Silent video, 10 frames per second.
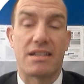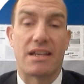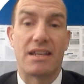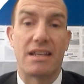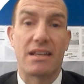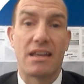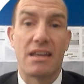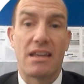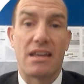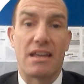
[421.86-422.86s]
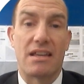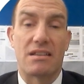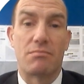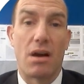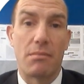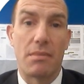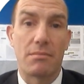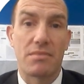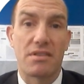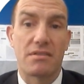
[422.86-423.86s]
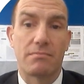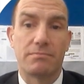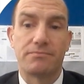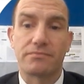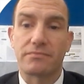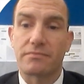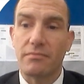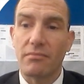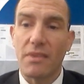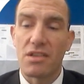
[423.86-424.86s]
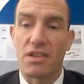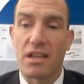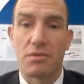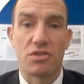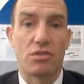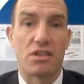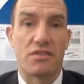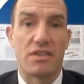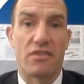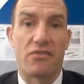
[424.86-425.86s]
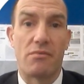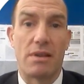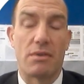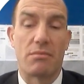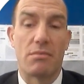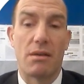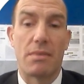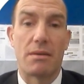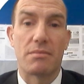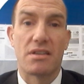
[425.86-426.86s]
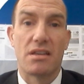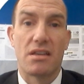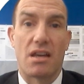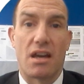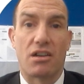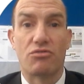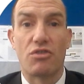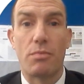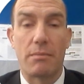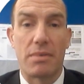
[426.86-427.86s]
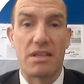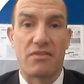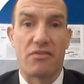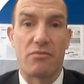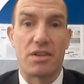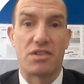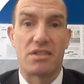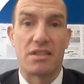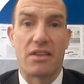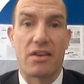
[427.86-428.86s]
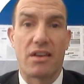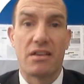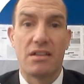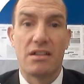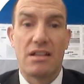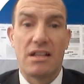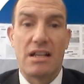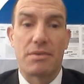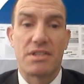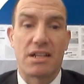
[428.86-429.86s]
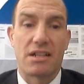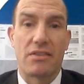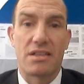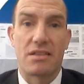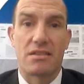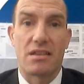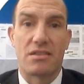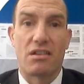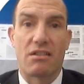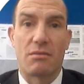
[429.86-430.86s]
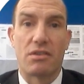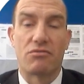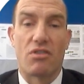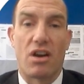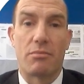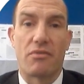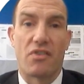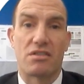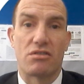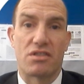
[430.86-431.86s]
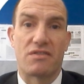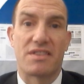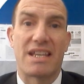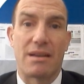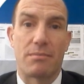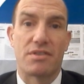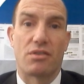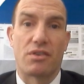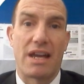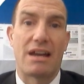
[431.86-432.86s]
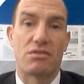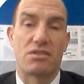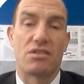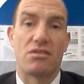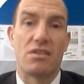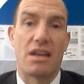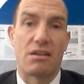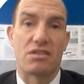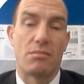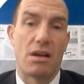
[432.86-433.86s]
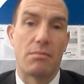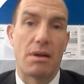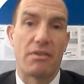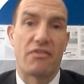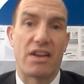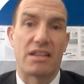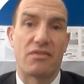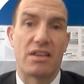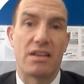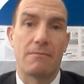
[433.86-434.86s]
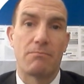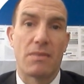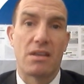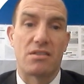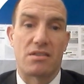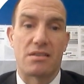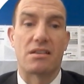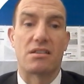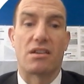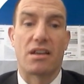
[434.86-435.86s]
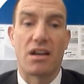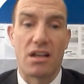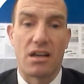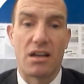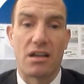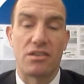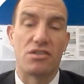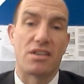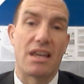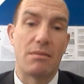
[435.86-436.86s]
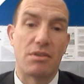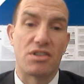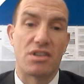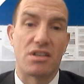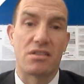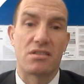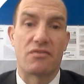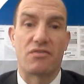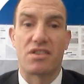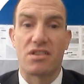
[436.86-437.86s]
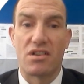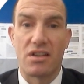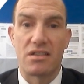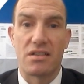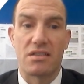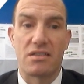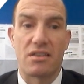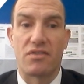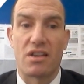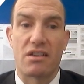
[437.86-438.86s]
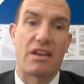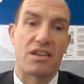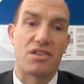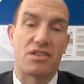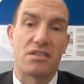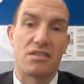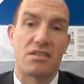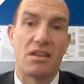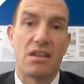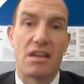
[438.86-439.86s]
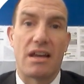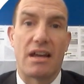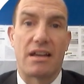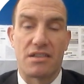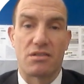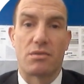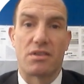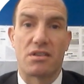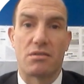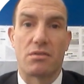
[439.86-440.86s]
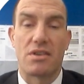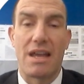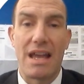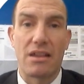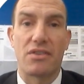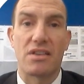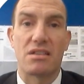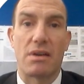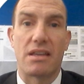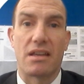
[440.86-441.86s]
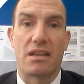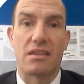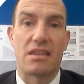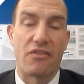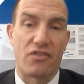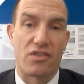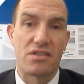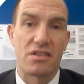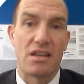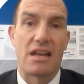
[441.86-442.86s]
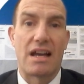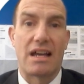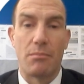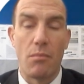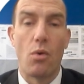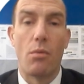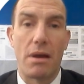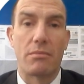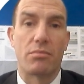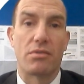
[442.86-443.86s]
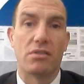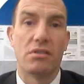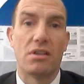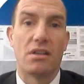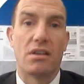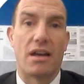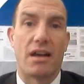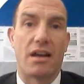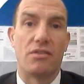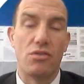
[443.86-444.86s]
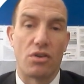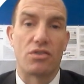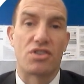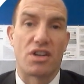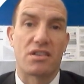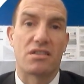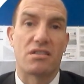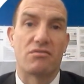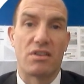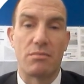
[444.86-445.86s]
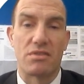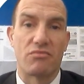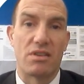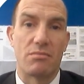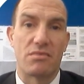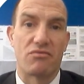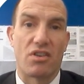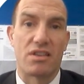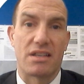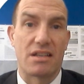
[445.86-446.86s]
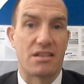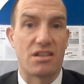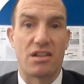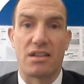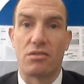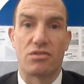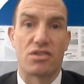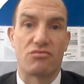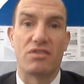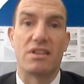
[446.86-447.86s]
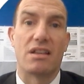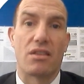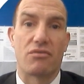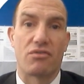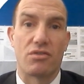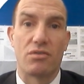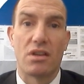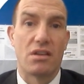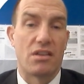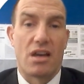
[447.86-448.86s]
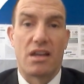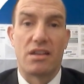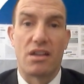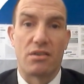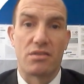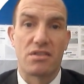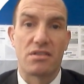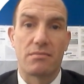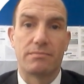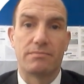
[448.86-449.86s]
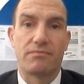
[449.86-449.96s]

technique, is mind maps. So again, I'm sure lots of us are familiar with mind maps, grouping bits of information together. And particularly this diagram on the right provides lots of tips on how to mind map effectively. So things like color, using images, different sizes, different directions, and so on and so on. So anything to make it different and more memorable, not just reams and reams of writing, and certainly not just reading through notes.